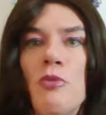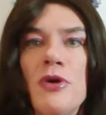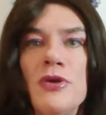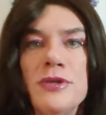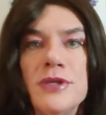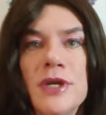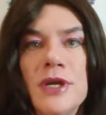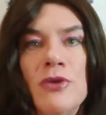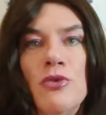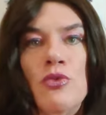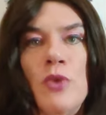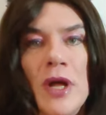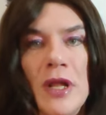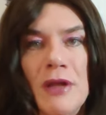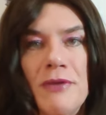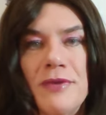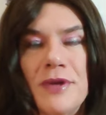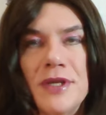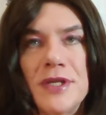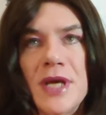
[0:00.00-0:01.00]
is almost
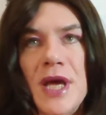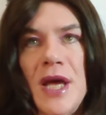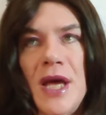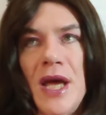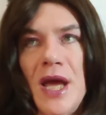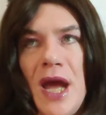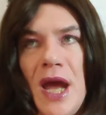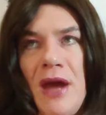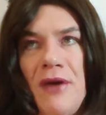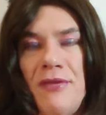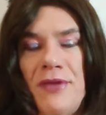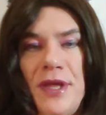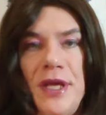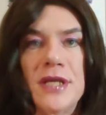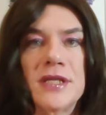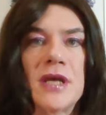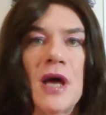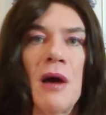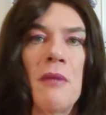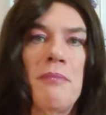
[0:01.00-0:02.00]
irrelevant.
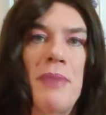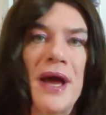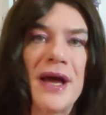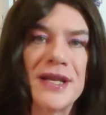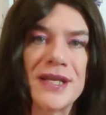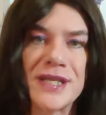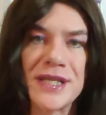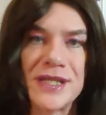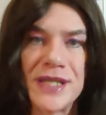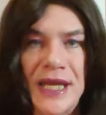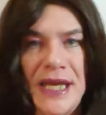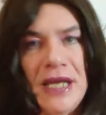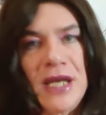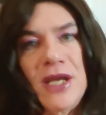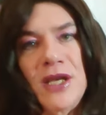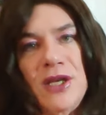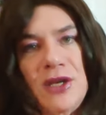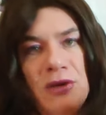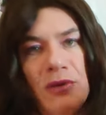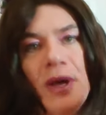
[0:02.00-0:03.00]
Everything's about
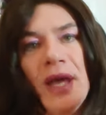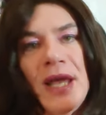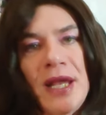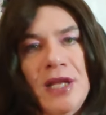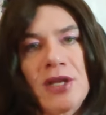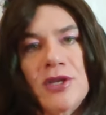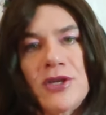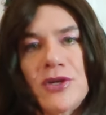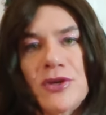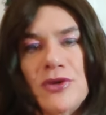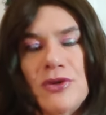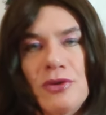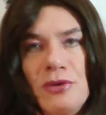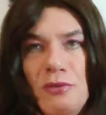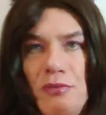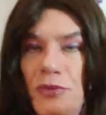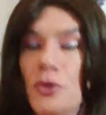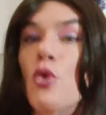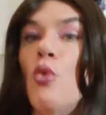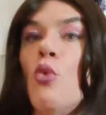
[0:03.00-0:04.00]
sinking you
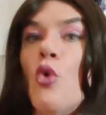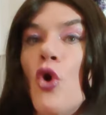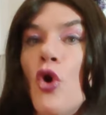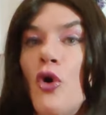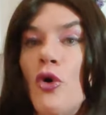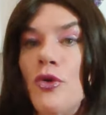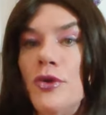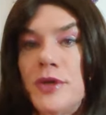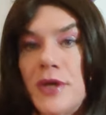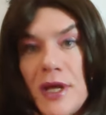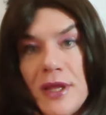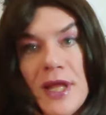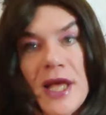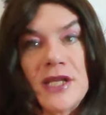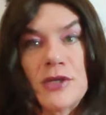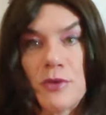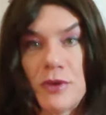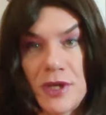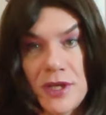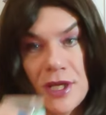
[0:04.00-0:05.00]
into the world,
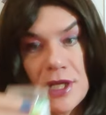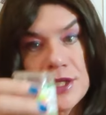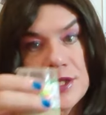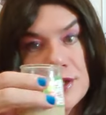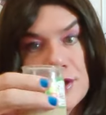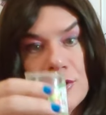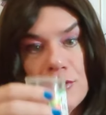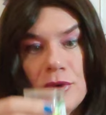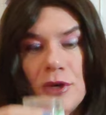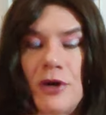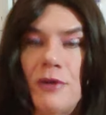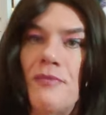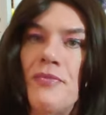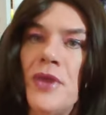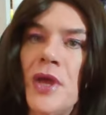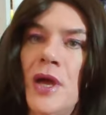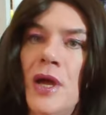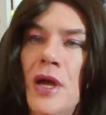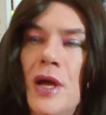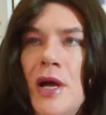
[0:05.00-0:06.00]
and that's what it does so well.
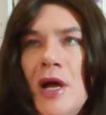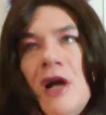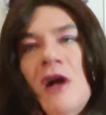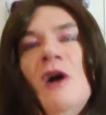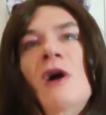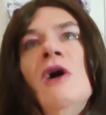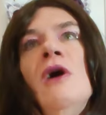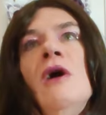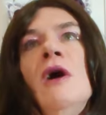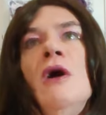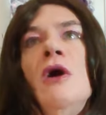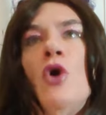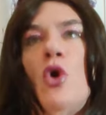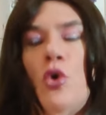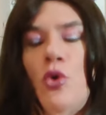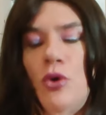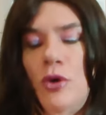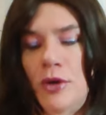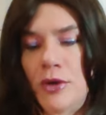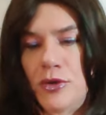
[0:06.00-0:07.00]

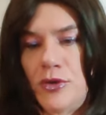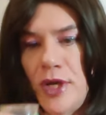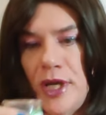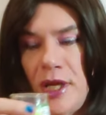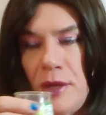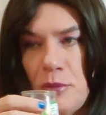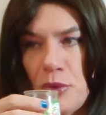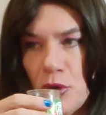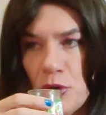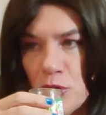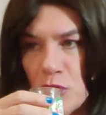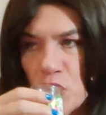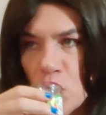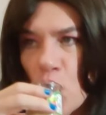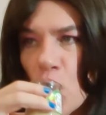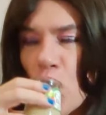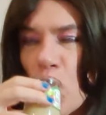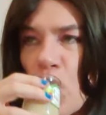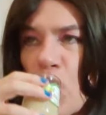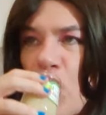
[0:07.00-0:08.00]
Whew, drinky
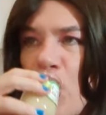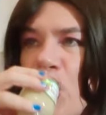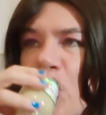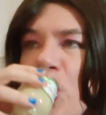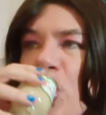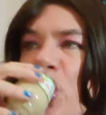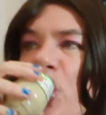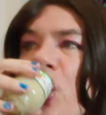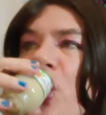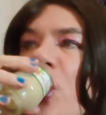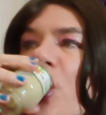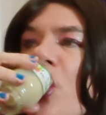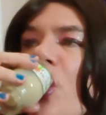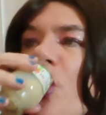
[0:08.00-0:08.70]
poos. Mm-hmm.